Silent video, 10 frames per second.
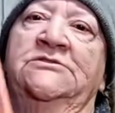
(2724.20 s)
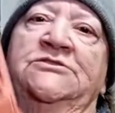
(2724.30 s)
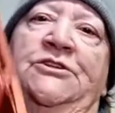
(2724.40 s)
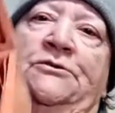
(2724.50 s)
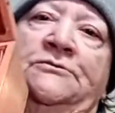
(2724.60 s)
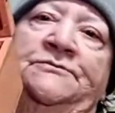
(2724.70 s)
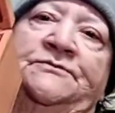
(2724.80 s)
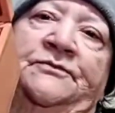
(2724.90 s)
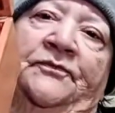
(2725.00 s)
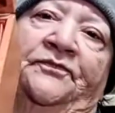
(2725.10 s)
So.
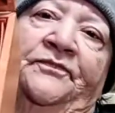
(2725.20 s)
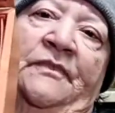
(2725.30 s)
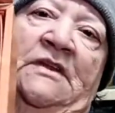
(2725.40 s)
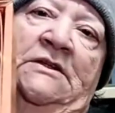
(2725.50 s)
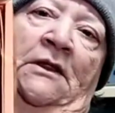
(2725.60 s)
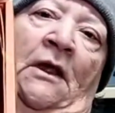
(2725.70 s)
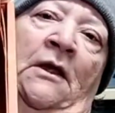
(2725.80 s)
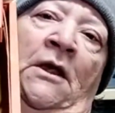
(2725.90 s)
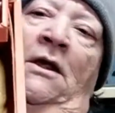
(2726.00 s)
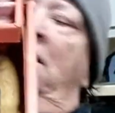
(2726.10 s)
Yeah, the outside